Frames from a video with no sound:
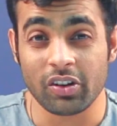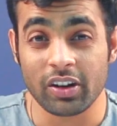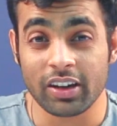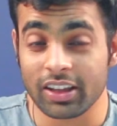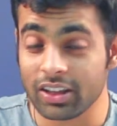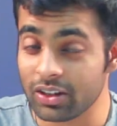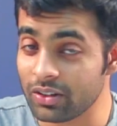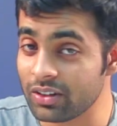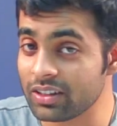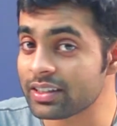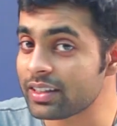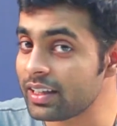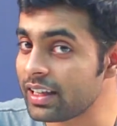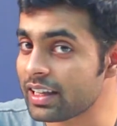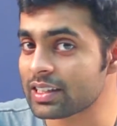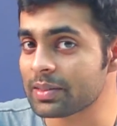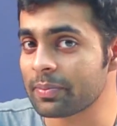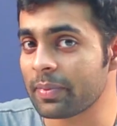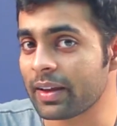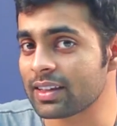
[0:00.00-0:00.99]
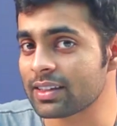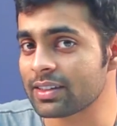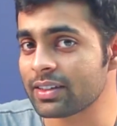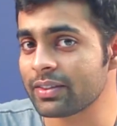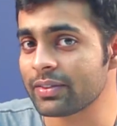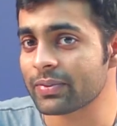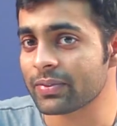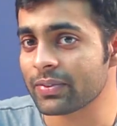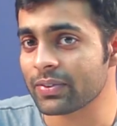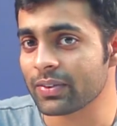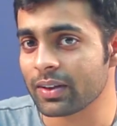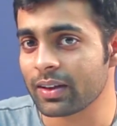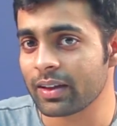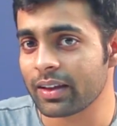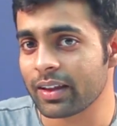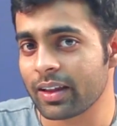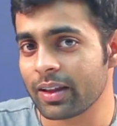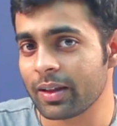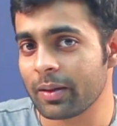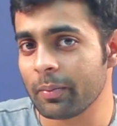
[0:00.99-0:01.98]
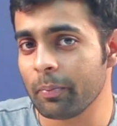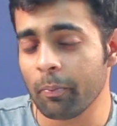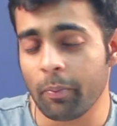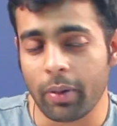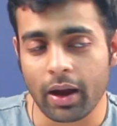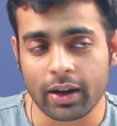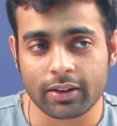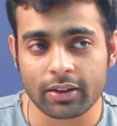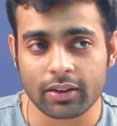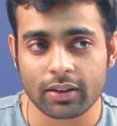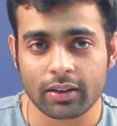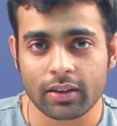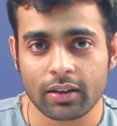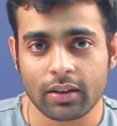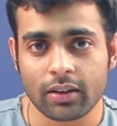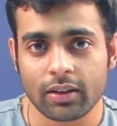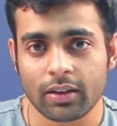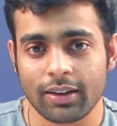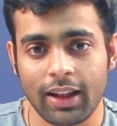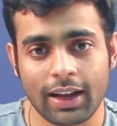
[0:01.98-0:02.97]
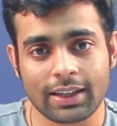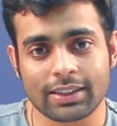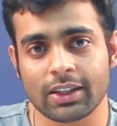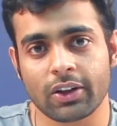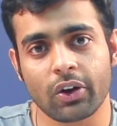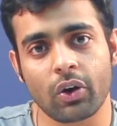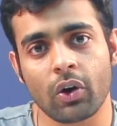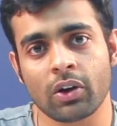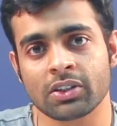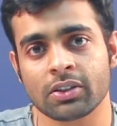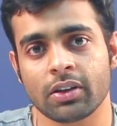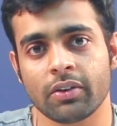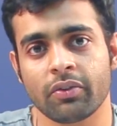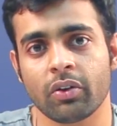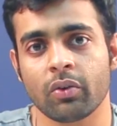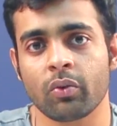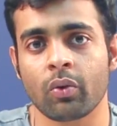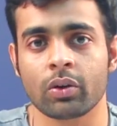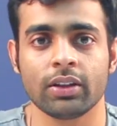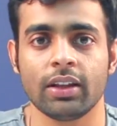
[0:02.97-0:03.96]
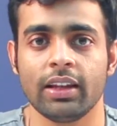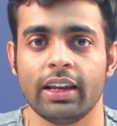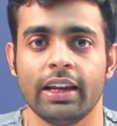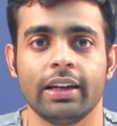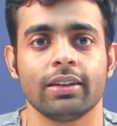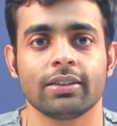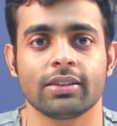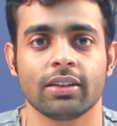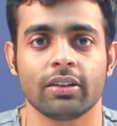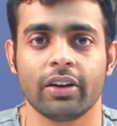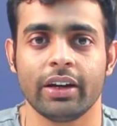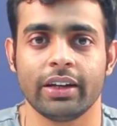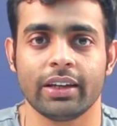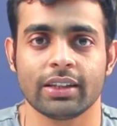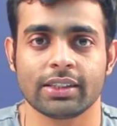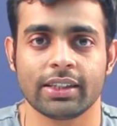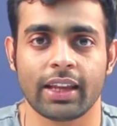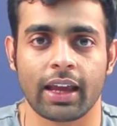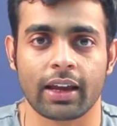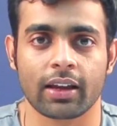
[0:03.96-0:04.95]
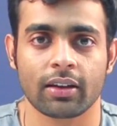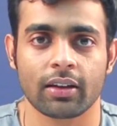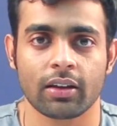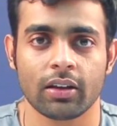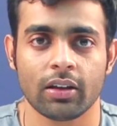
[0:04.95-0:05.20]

ridiculously expensive, but that's the cost if you want the latest and greatest tech.